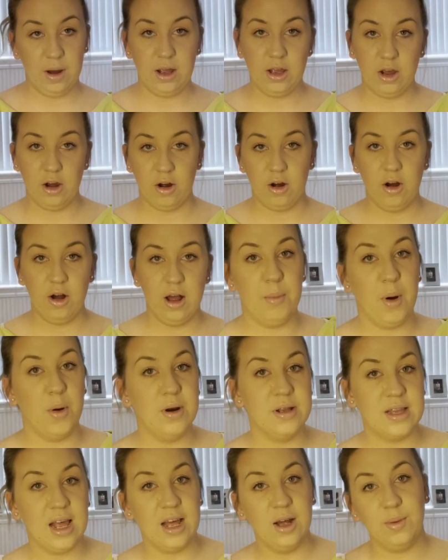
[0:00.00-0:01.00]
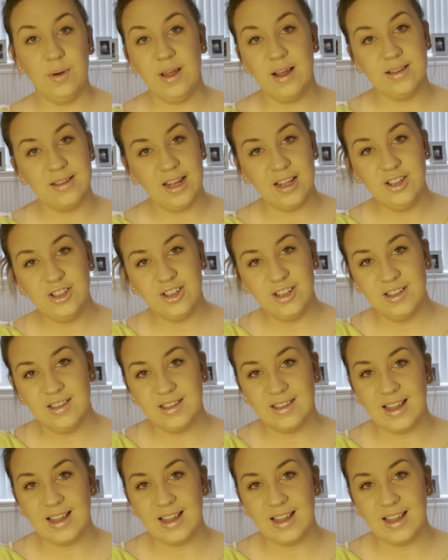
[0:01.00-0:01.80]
your ponytail with extensions.